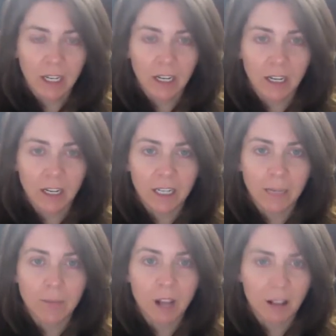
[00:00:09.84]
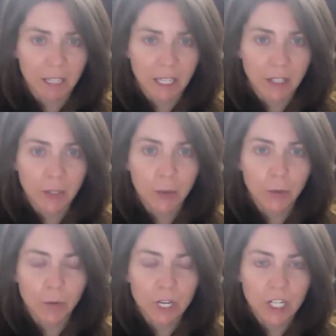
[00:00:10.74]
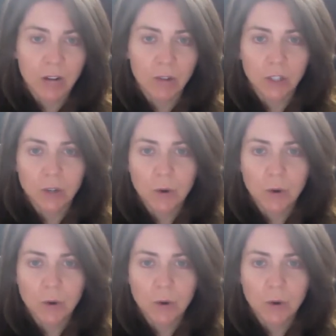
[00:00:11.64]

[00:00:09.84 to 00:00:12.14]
uh, named Dalia who reached out